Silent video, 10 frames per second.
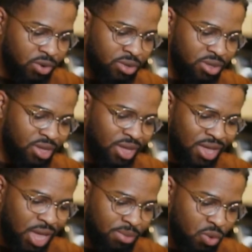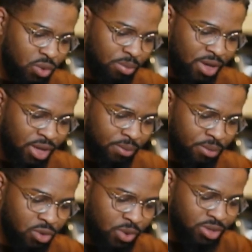because it came 2 in a pack.
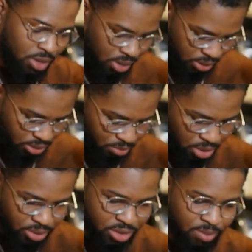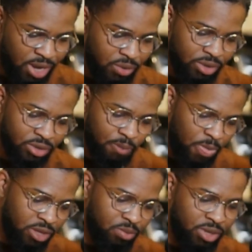The reason I actually bought these batteries
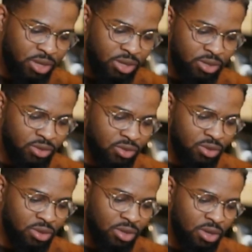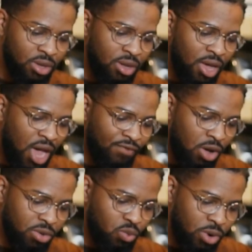is because I've
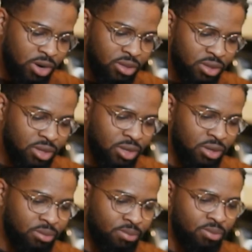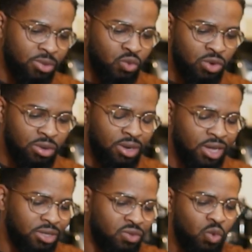always wanted to do it,
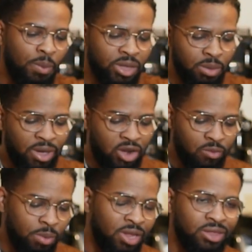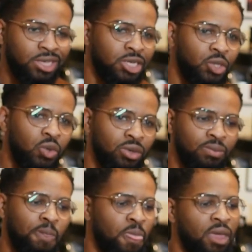like swap out the battery on my PlayStation controller.
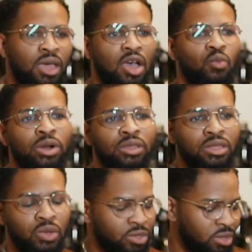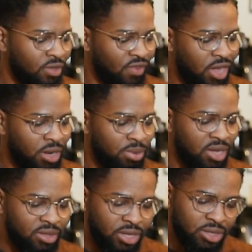I wanted to do it since I've gotten the
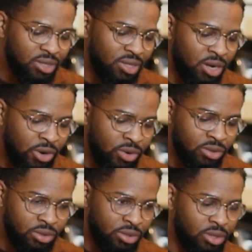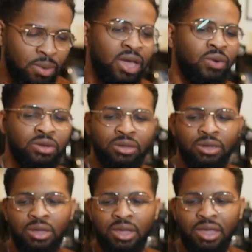PlayStation because I heard the battery
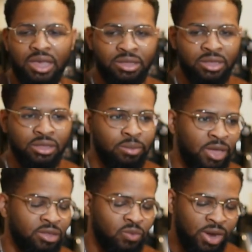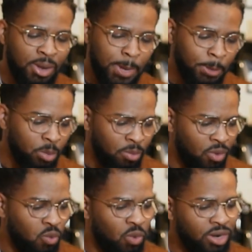isn't the best, right?
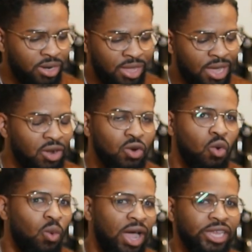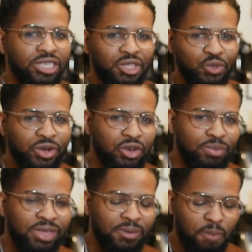But one day, I don't know why it just triggered
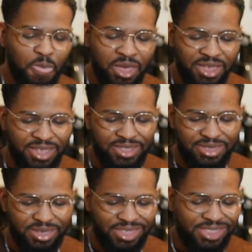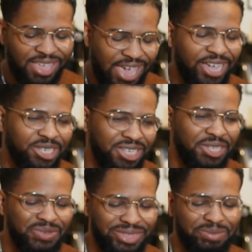me to actually
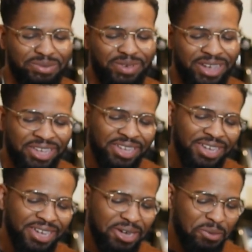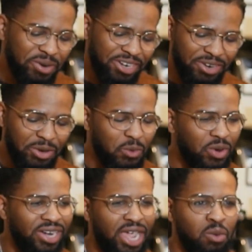do something about it. But anyway,
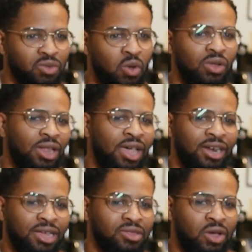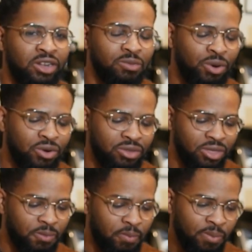one day I was online and I saw this
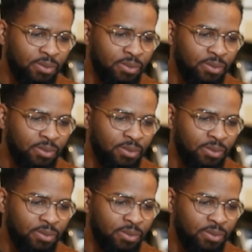person